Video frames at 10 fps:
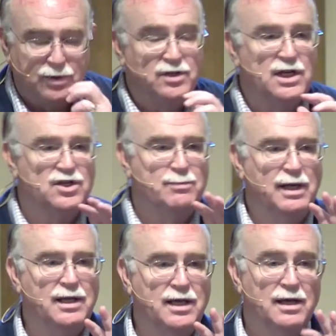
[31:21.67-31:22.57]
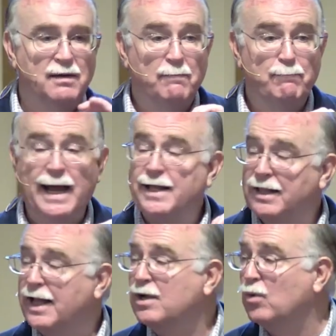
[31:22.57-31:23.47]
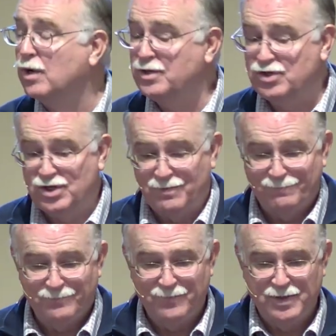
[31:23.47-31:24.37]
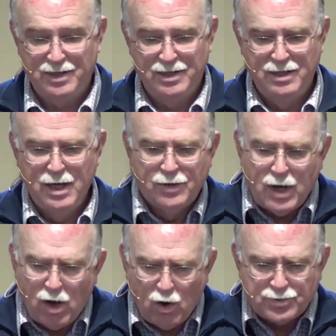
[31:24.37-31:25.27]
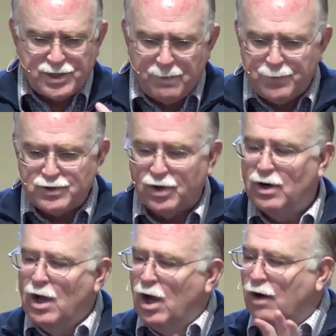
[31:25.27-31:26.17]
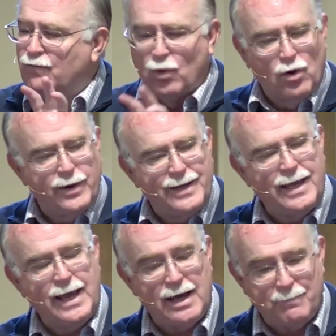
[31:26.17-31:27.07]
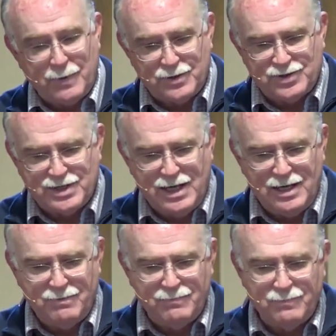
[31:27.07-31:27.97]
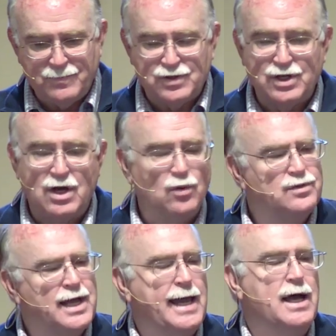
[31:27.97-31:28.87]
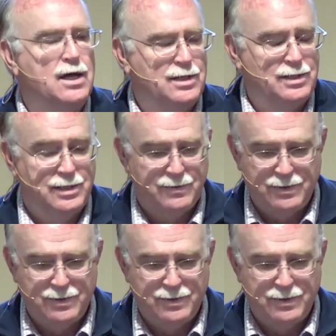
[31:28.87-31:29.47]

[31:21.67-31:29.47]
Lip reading: don't want to teach him any bad language. The whole temperature of Roaring Camp seemed to go down.